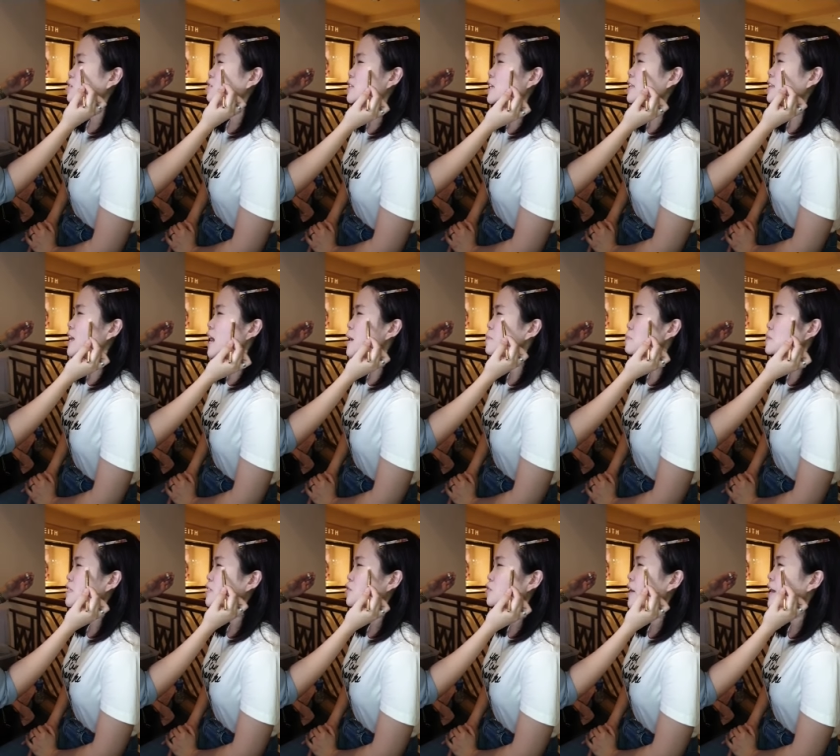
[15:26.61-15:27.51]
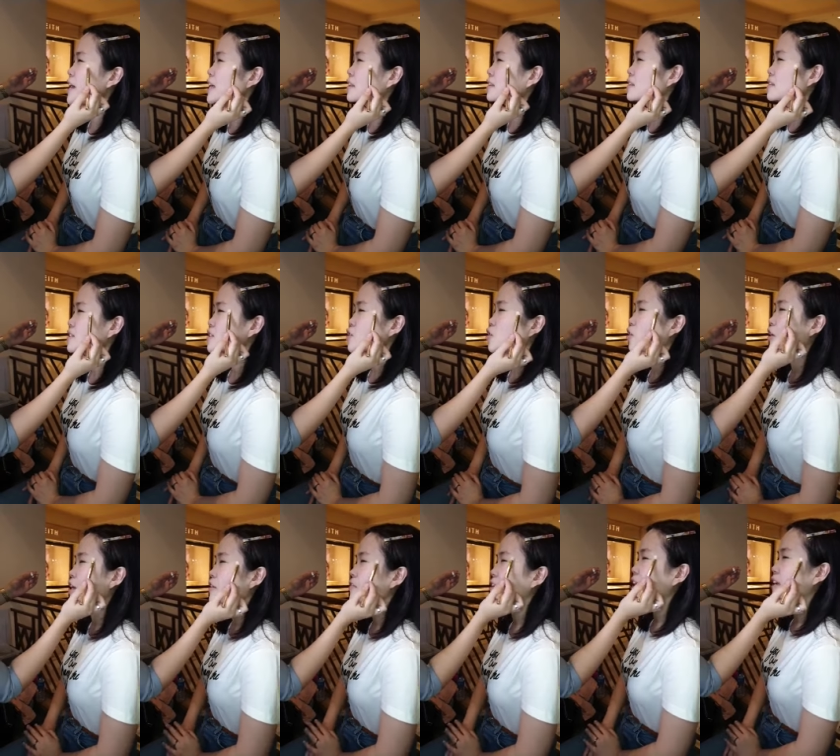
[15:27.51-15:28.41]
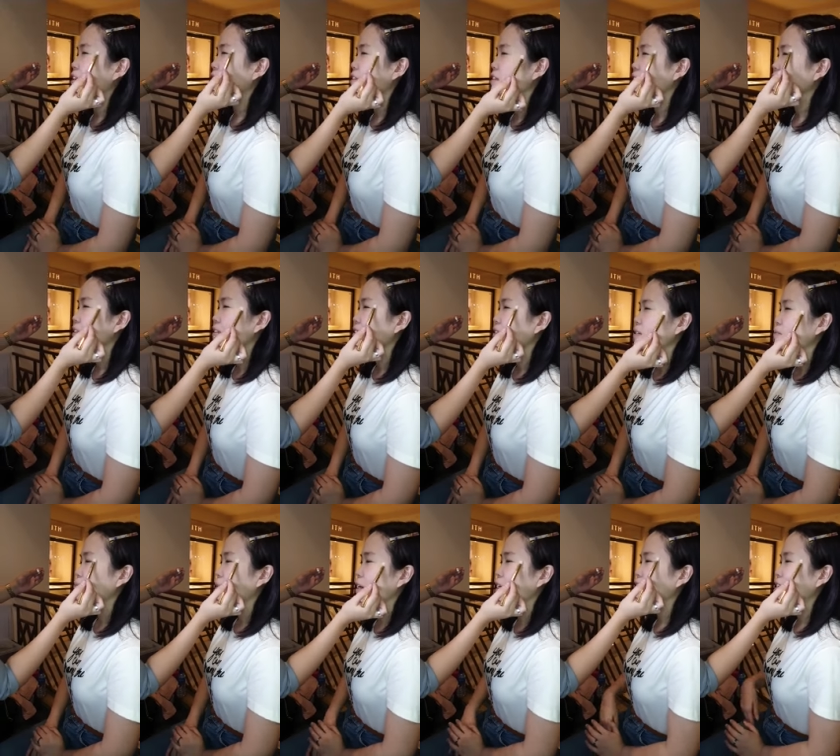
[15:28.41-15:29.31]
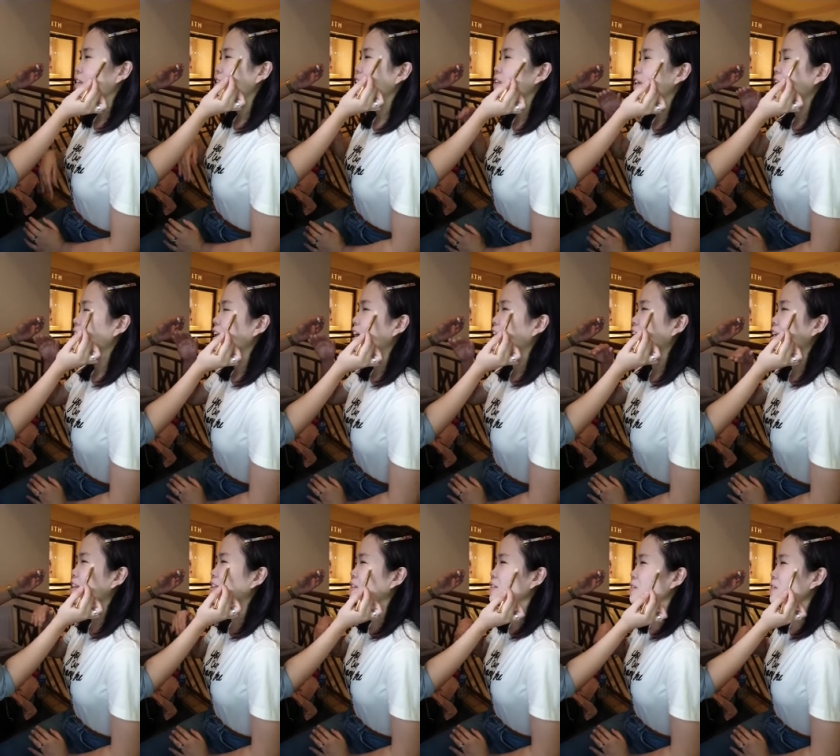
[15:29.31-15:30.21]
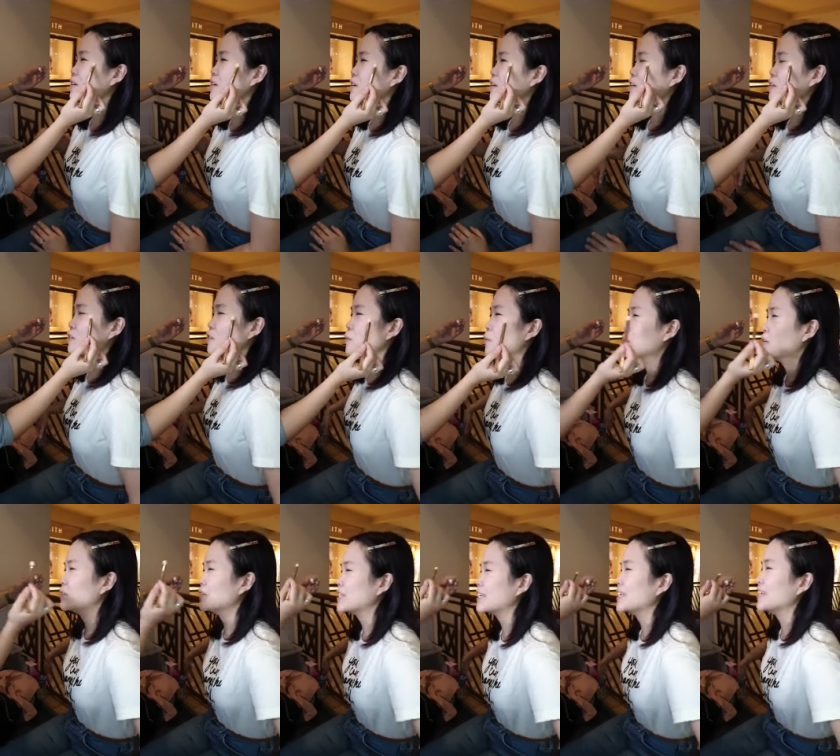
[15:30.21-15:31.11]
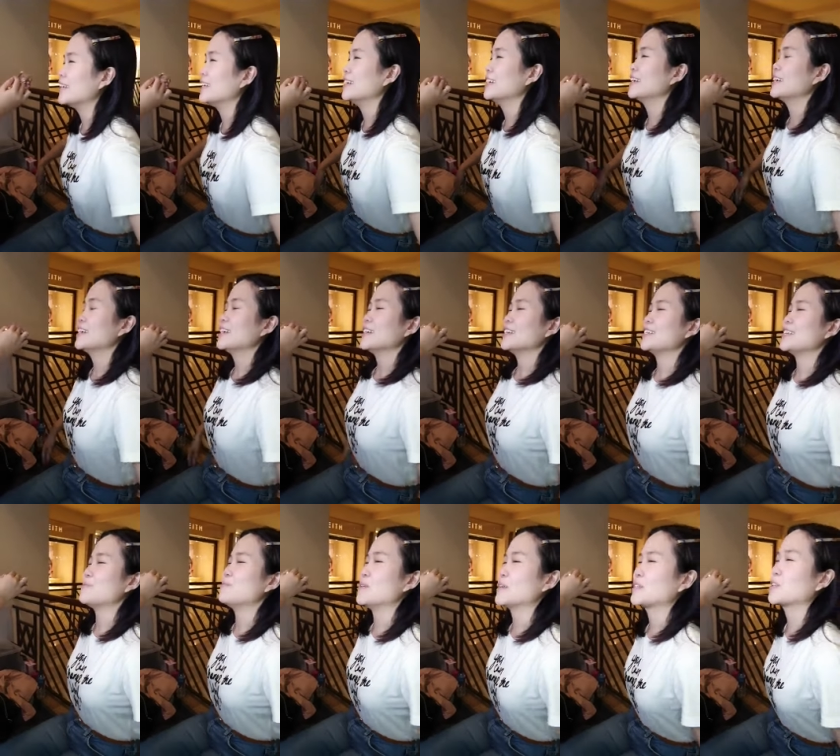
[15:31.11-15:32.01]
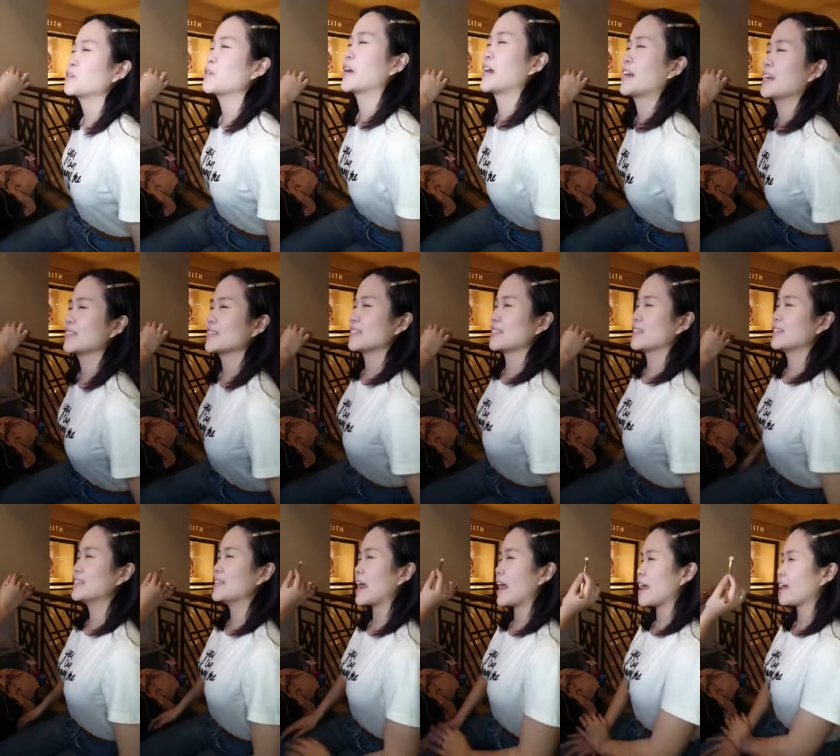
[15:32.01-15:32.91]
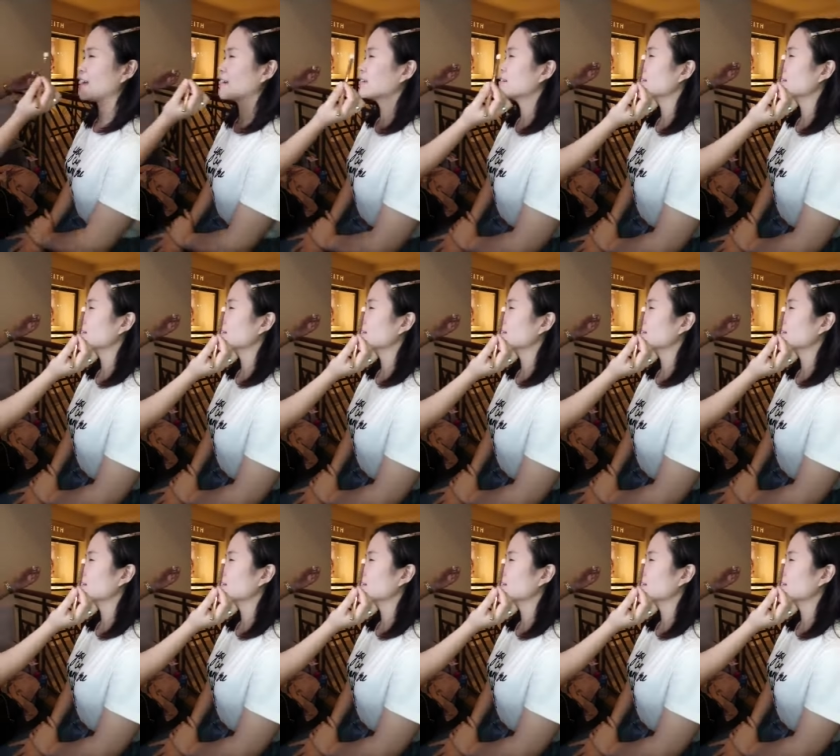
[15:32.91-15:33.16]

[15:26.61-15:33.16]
You sit up straight. Okay, fine. Para hindi din kailangan munod si, si Miss Grace today.